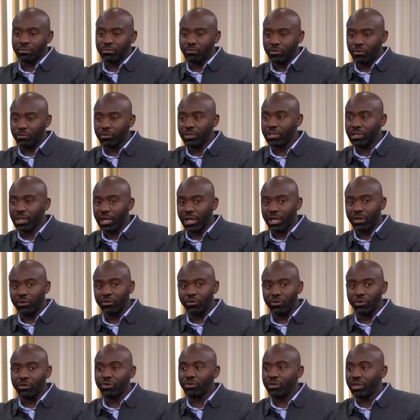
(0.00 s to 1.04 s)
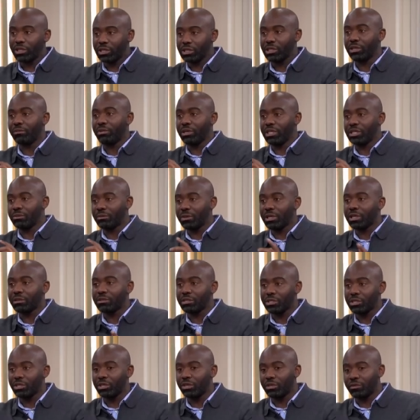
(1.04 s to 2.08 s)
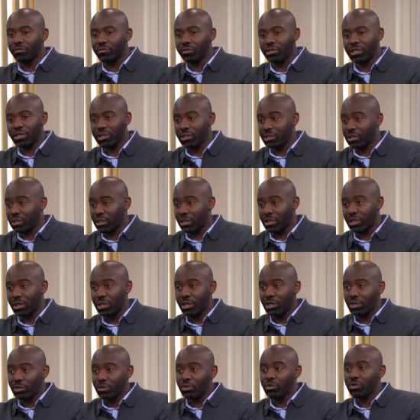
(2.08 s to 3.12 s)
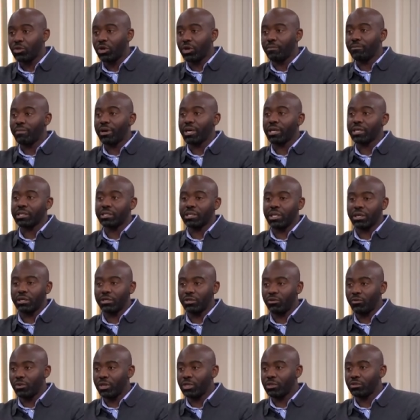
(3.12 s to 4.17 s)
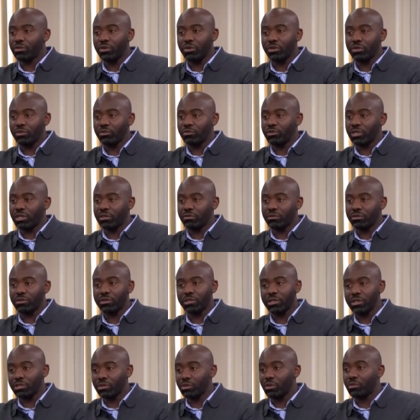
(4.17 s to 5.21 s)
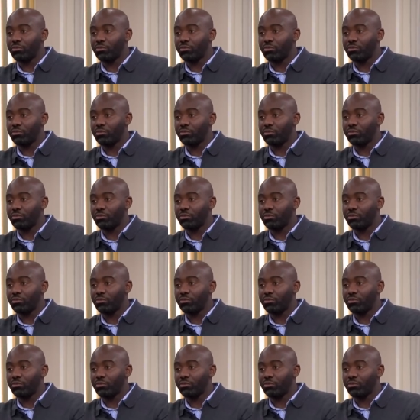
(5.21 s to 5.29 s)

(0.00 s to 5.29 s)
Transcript: from this guy who created the pacemaker himself, he said, "Listen." you going back is like you're running to your own grave. So there's no